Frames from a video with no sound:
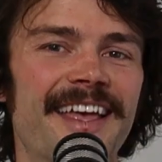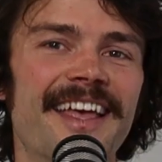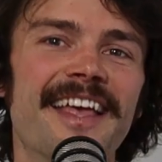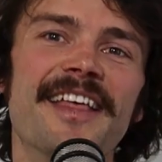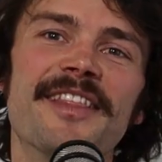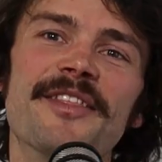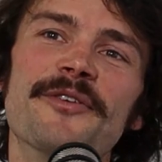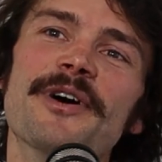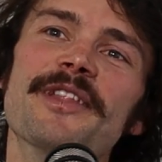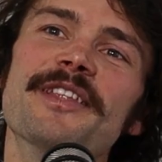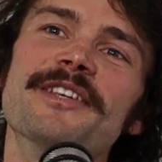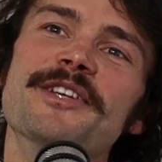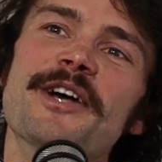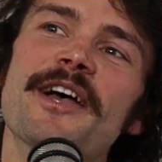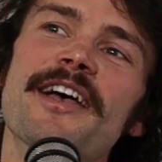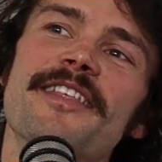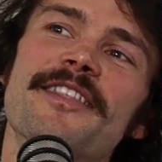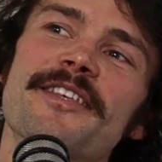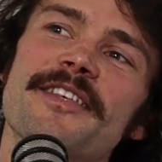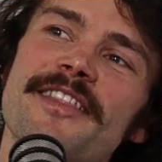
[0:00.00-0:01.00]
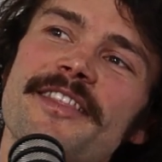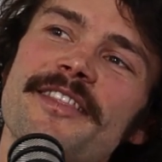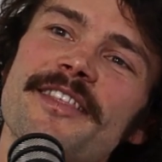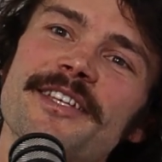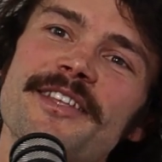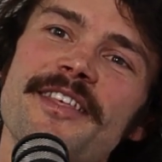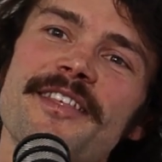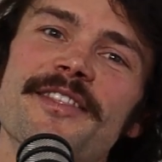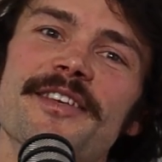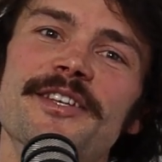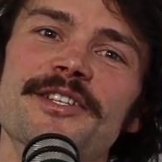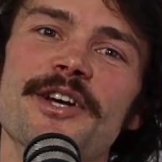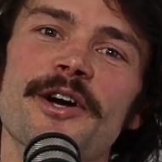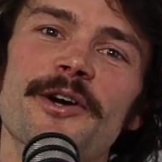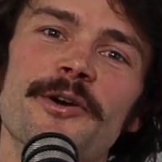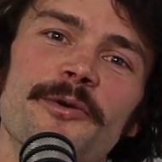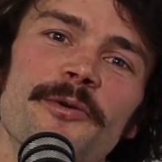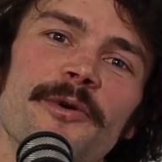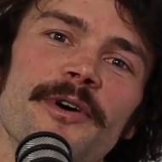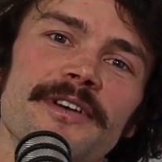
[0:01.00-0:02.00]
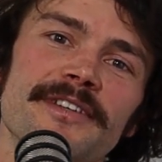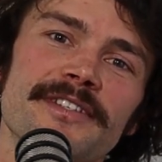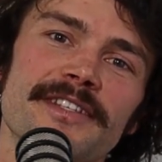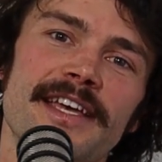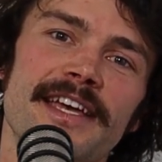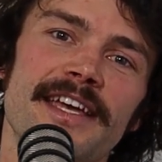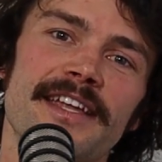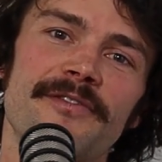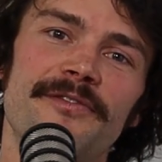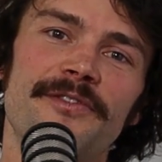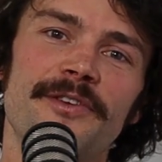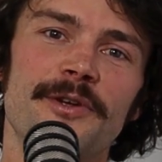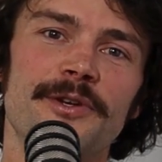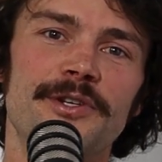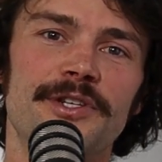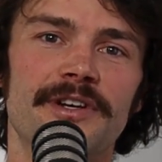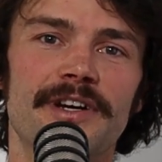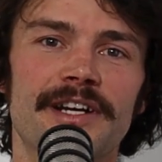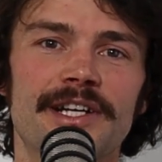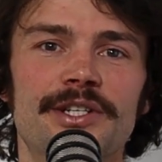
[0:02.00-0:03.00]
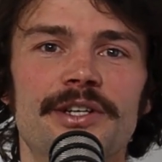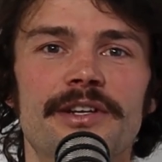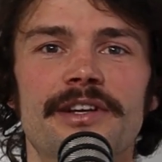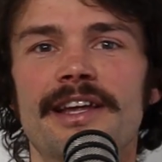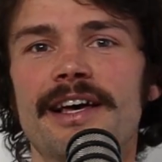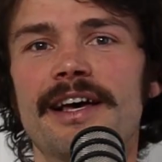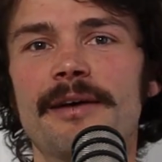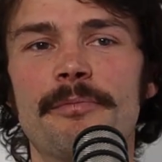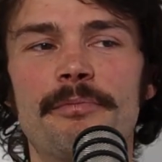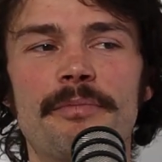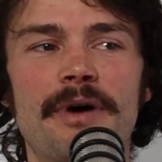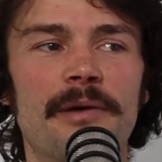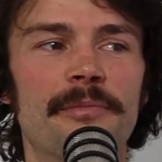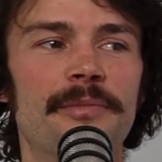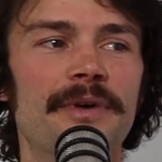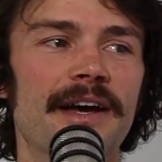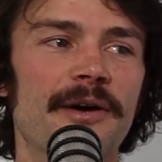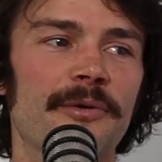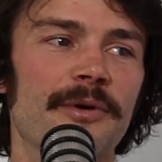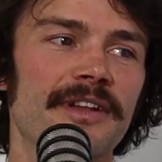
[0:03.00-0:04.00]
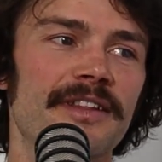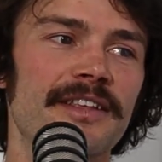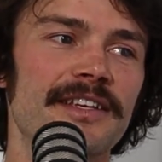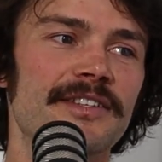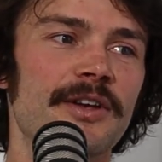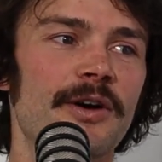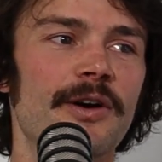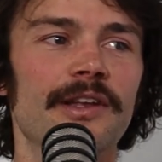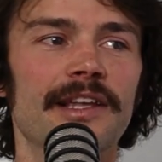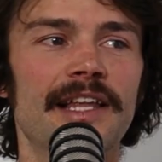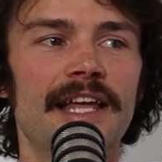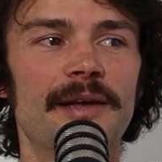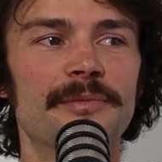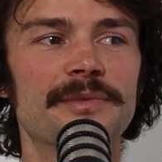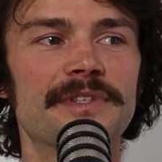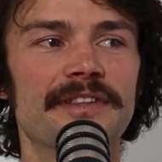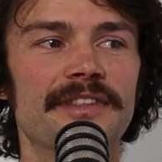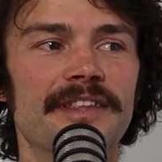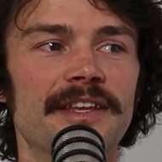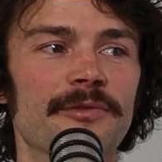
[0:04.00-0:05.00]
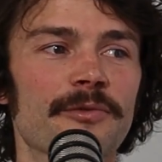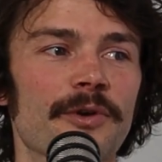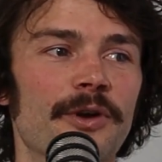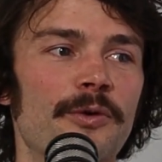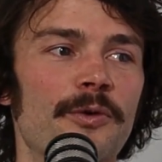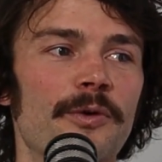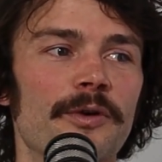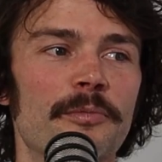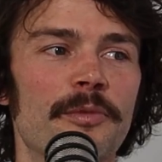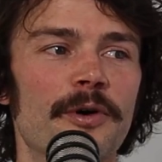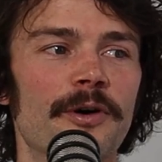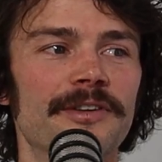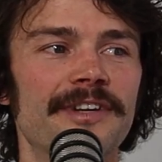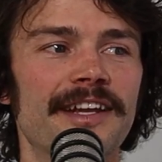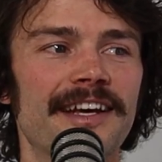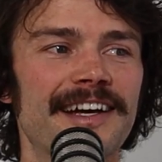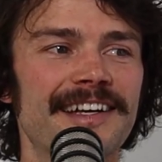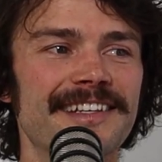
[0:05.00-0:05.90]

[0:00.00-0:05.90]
Well, the joke was that in future I should pump out one of these hot laps and then record a podcast.